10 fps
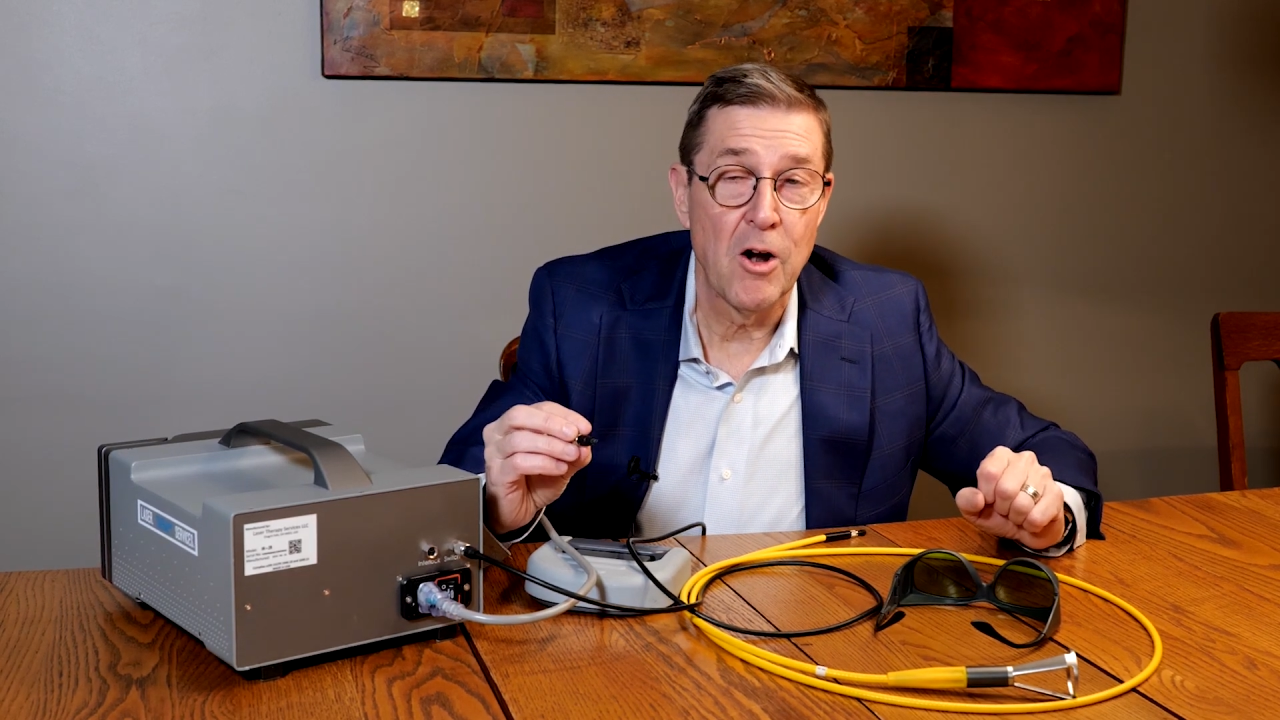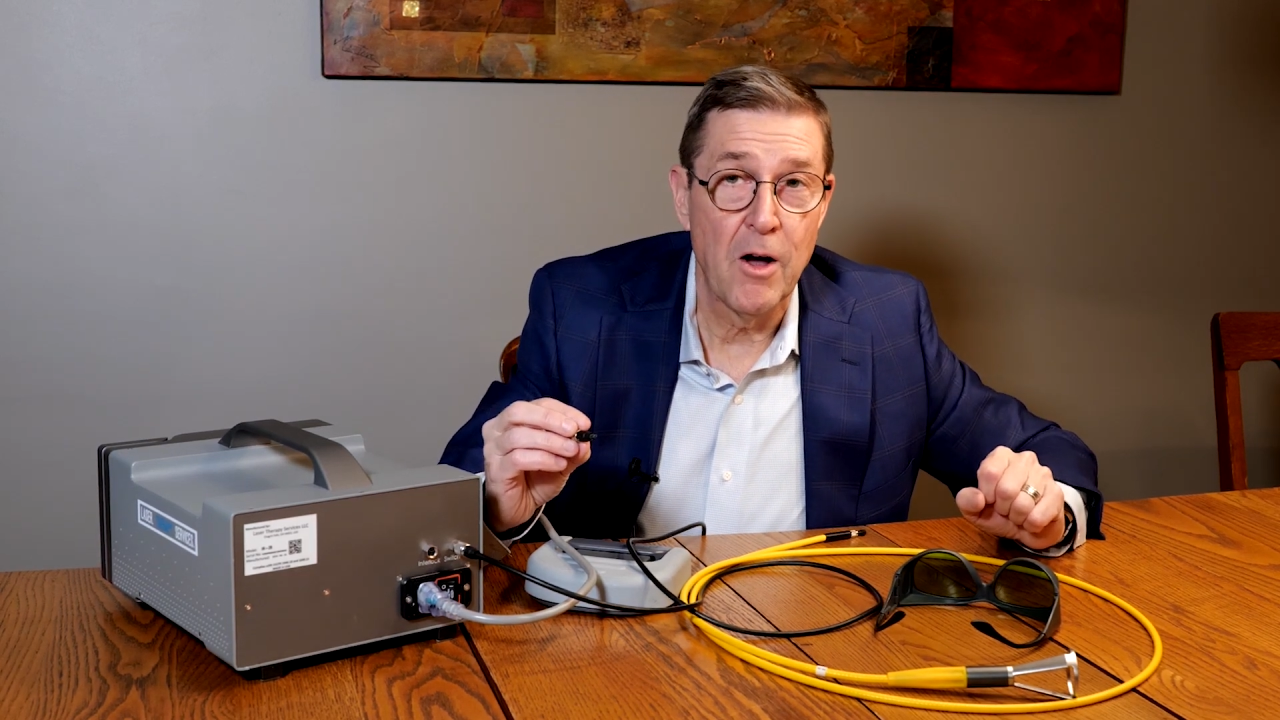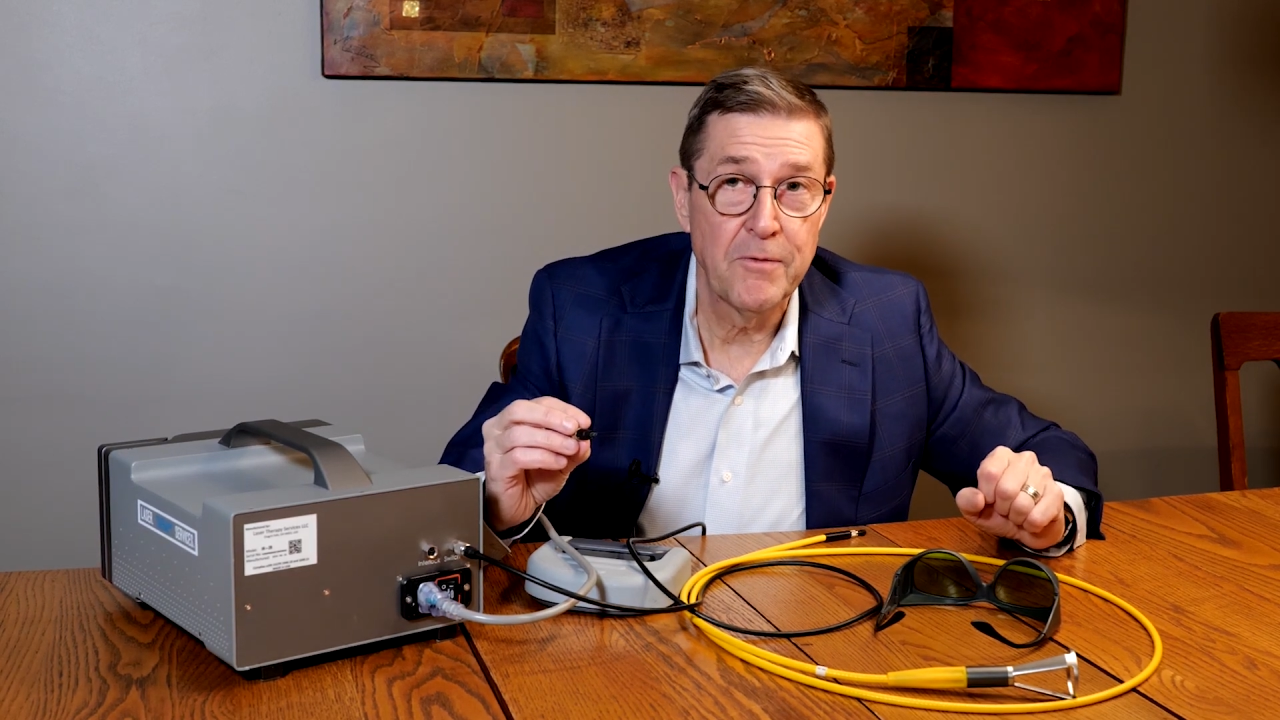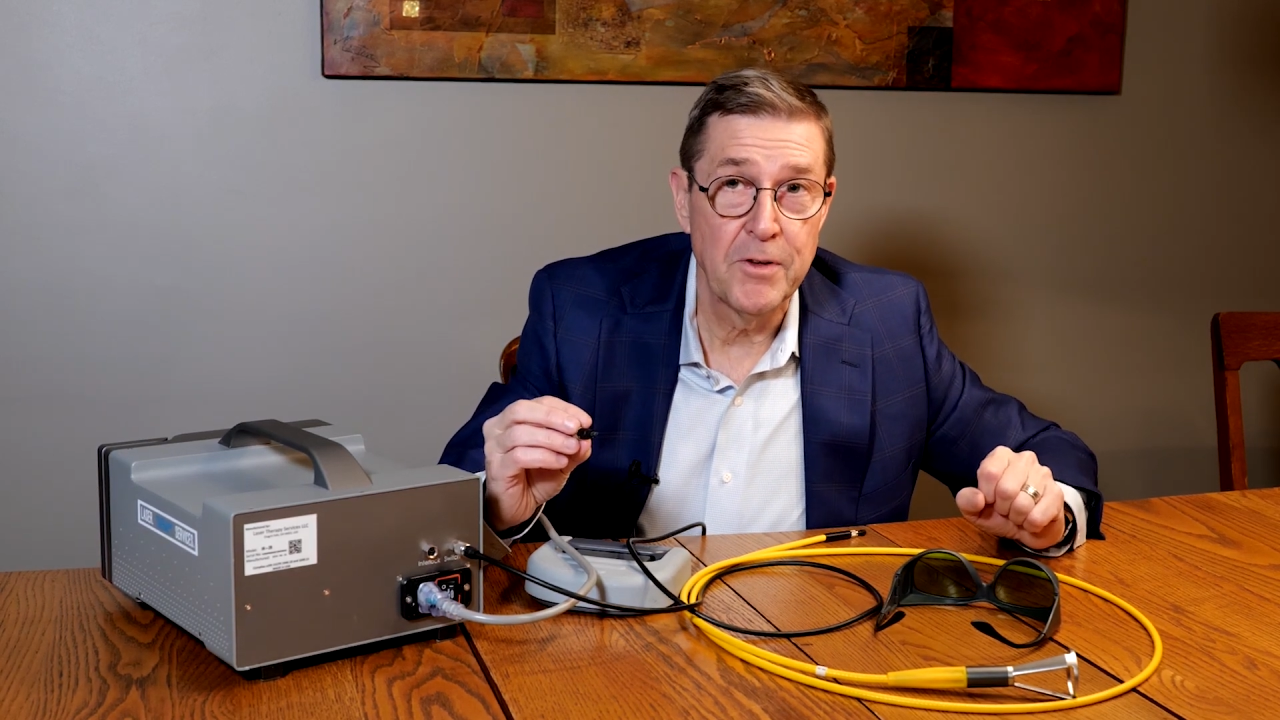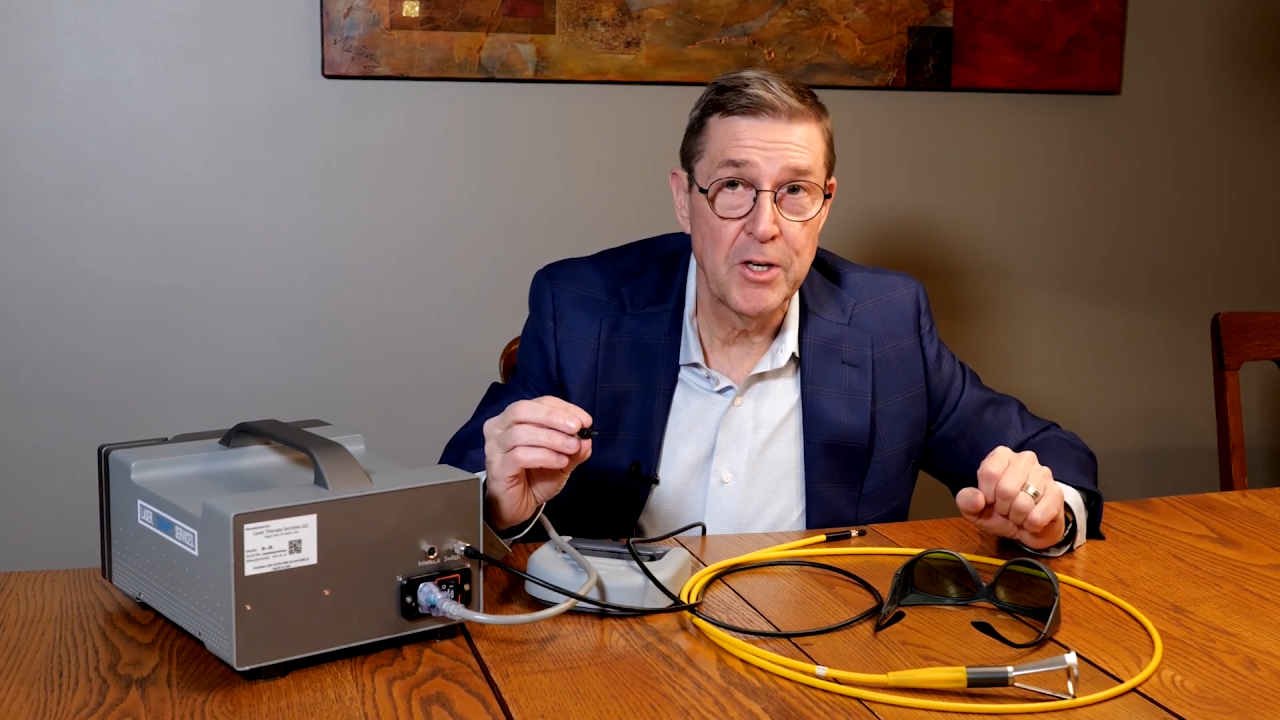
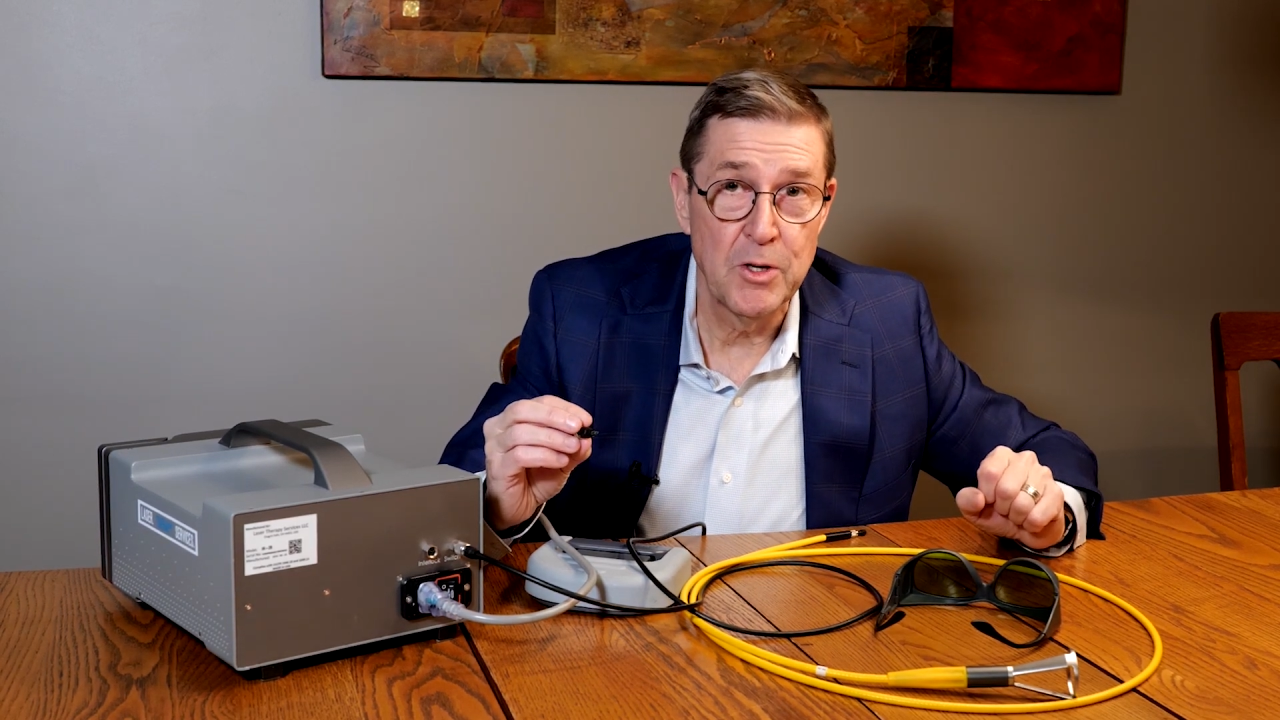often